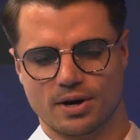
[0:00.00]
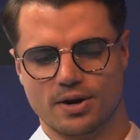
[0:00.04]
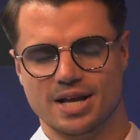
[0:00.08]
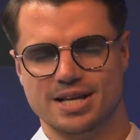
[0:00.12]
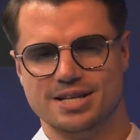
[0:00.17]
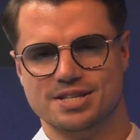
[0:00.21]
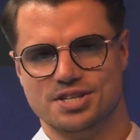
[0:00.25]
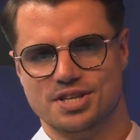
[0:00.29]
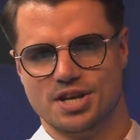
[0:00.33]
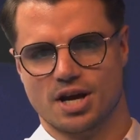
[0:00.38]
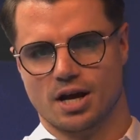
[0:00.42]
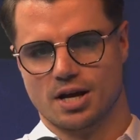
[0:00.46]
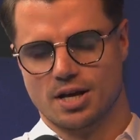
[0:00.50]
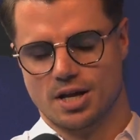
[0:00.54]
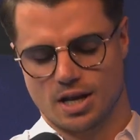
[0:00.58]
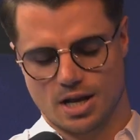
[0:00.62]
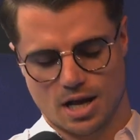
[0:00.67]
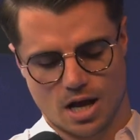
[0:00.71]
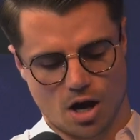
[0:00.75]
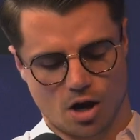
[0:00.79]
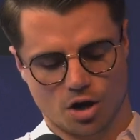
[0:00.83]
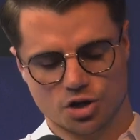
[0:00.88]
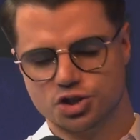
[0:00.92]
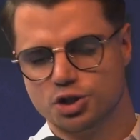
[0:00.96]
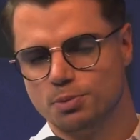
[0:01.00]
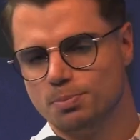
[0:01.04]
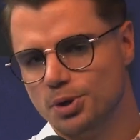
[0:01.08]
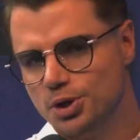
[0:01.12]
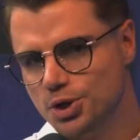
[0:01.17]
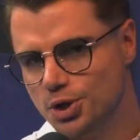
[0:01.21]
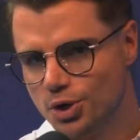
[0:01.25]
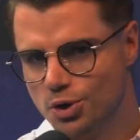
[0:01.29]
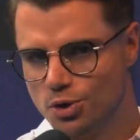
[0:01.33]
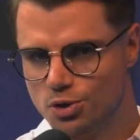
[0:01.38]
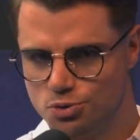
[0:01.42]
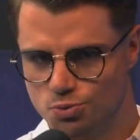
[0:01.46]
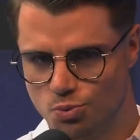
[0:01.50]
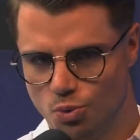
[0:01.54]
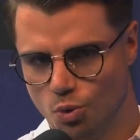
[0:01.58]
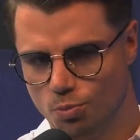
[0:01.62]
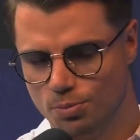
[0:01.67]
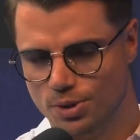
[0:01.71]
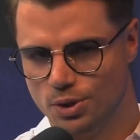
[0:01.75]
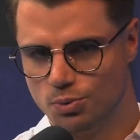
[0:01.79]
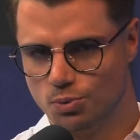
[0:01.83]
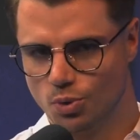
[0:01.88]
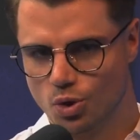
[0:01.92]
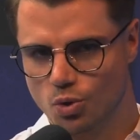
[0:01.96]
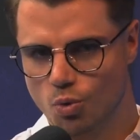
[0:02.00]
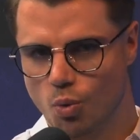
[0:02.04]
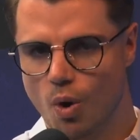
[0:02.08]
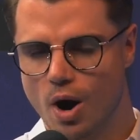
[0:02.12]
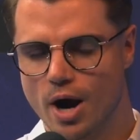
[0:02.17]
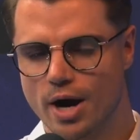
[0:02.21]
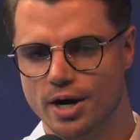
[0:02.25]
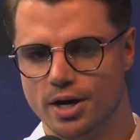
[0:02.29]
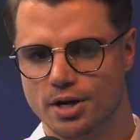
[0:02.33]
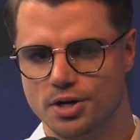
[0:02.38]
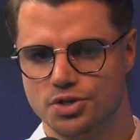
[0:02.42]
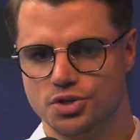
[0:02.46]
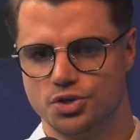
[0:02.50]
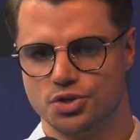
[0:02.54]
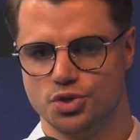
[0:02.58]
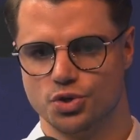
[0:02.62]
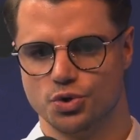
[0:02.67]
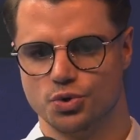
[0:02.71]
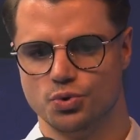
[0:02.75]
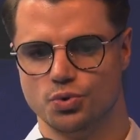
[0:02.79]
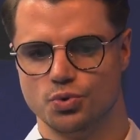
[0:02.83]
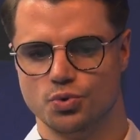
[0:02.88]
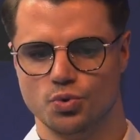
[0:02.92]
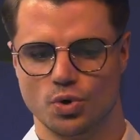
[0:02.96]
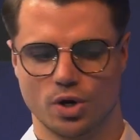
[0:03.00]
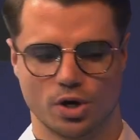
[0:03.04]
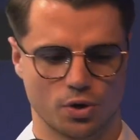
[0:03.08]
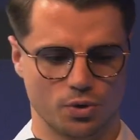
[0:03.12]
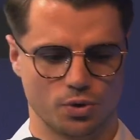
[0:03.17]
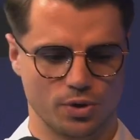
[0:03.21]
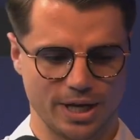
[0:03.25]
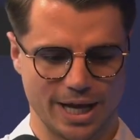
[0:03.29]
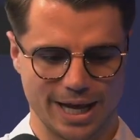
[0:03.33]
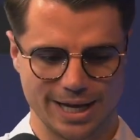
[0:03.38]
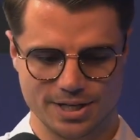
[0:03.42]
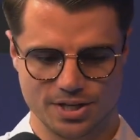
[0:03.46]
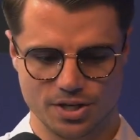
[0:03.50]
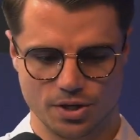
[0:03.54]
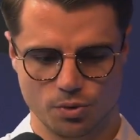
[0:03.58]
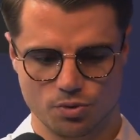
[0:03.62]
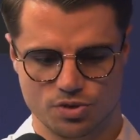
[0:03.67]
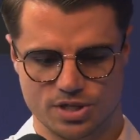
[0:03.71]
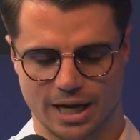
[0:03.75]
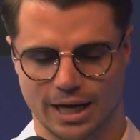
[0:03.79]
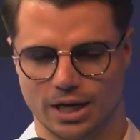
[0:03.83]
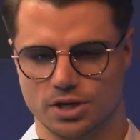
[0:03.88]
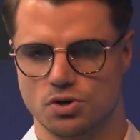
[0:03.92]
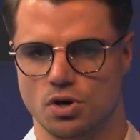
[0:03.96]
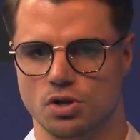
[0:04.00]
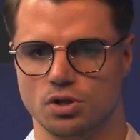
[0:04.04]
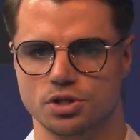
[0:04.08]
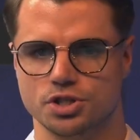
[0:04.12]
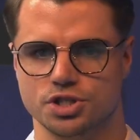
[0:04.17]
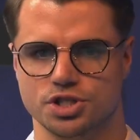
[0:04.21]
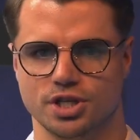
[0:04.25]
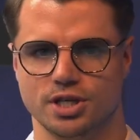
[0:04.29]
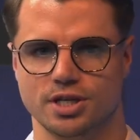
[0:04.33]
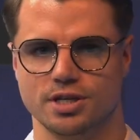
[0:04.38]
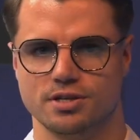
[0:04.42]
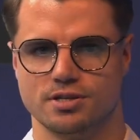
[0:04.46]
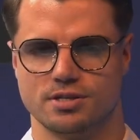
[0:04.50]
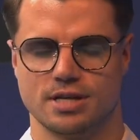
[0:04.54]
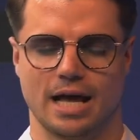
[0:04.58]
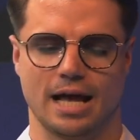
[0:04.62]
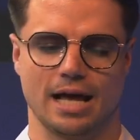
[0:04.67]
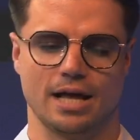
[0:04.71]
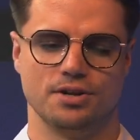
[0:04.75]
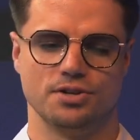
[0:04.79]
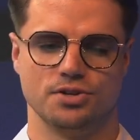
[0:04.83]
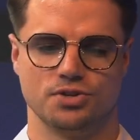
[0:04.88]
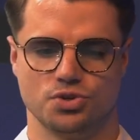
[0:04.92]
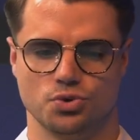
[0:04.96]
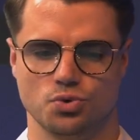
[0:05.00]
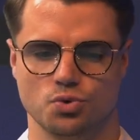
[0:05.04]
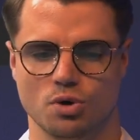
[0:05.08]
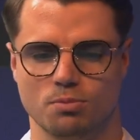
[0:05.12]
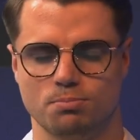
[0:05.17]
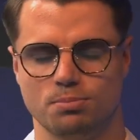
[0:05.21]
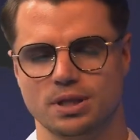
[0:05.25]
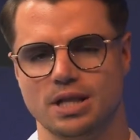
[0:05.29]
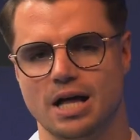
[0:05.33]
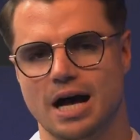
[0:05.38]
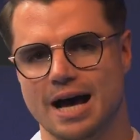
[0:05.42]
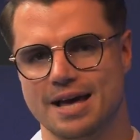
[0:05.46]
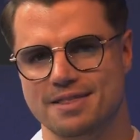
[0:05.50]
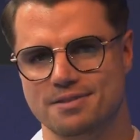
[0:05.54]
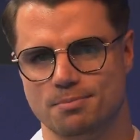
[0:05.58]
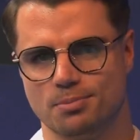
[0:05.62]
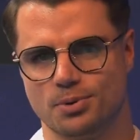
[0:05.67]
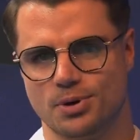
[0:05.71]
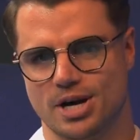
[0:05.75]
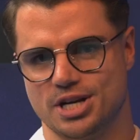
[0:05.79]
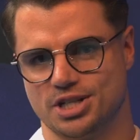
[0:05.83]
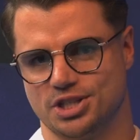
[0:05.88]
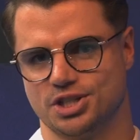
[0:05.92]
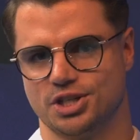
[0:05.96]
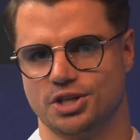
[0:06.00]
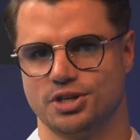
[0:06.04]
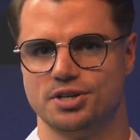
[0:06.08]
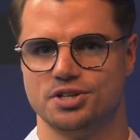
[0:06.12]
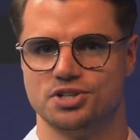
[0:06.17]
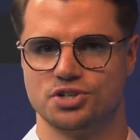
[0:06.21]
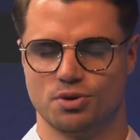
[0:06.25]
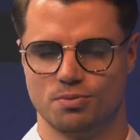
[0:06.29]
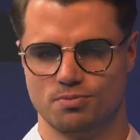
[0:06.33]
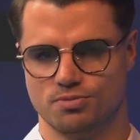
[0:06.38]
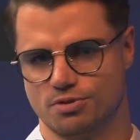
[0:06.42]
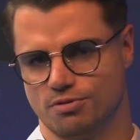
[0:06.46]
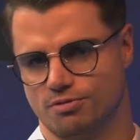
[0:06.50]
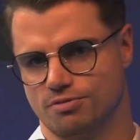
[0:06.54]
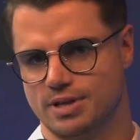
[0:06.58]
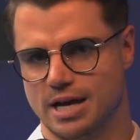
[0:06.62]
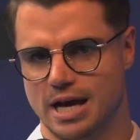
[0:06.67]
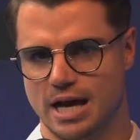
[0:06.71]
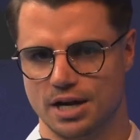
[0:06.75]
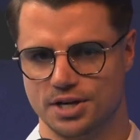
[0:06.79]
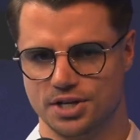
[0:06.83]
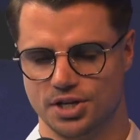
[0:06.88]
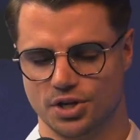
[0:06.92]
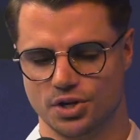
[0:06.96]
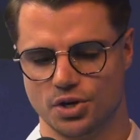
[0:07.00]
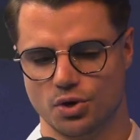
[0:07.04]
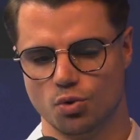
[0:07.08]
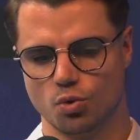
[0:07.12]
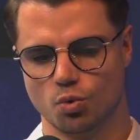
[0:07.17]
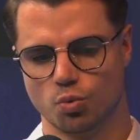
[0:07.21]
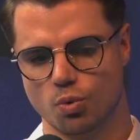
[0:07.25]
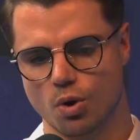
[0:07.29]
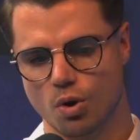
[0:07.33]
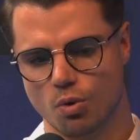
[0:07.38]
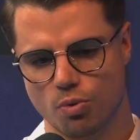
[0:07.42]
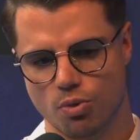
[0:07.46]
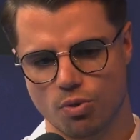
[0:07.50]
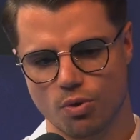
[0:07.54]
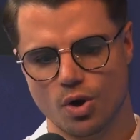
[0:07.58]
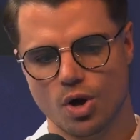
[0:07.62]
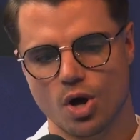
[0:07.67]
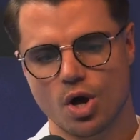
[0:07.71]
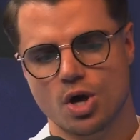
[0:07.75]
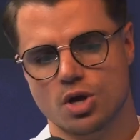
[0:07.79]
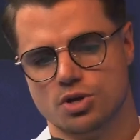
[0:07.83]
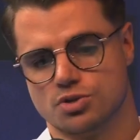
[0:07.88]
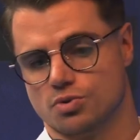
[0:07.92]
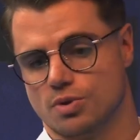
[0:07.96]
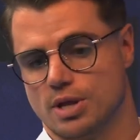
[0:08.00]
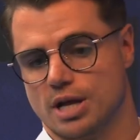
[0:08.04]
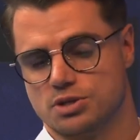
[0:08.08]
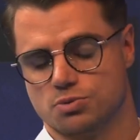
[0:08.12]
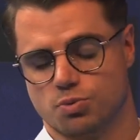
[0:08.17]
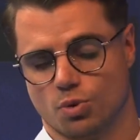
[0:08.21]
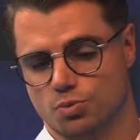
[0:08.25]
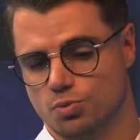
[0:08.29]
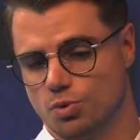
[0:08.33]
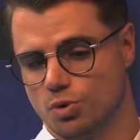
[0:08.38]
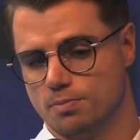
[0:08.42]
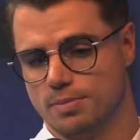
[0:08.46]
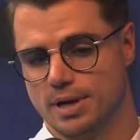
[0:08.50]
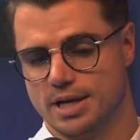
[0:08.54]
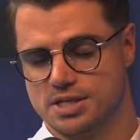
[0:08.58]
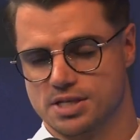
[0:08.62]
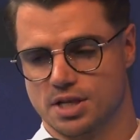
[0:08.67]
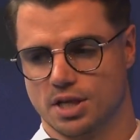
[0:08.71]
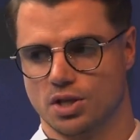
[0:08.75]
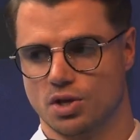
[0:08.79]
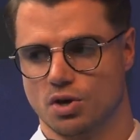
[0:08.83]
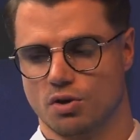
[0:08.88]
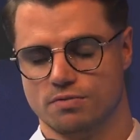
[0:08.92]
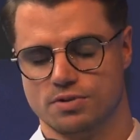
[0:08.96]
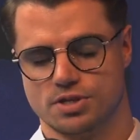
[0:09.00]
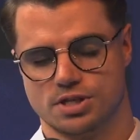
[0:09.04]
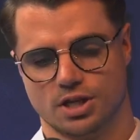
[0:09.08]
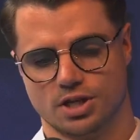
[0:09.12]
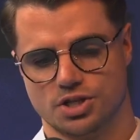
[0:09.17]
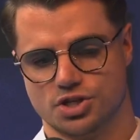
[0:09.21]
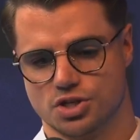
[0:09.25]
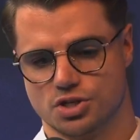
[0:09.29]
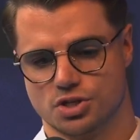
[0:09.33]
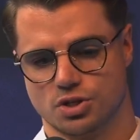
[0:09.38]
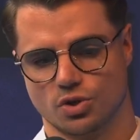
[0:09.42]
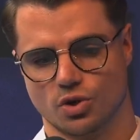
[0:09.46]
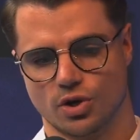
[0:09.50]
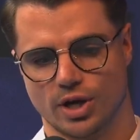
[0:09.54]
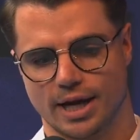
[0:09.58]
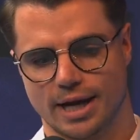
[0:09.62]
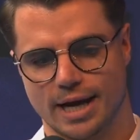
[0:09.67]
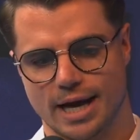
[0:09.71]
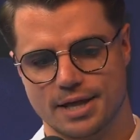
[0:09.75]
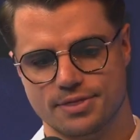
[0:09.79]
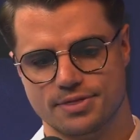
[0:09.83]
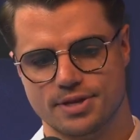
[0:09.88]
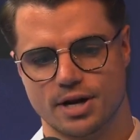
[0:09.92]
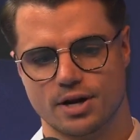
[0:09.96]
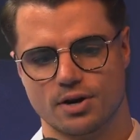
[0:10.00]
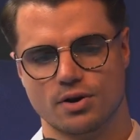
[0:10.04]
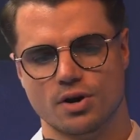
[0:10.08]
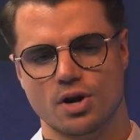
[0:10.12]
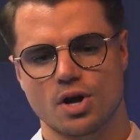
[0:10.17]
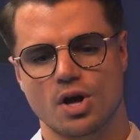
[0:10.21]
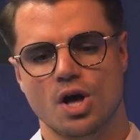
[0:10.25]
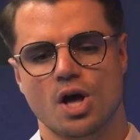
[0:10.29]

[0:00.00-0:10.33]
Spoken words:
is entrepreneurs will be required to create new technologies and to apply the pressure in terms of that, growth. So that's what we're basically obviously just looking at there.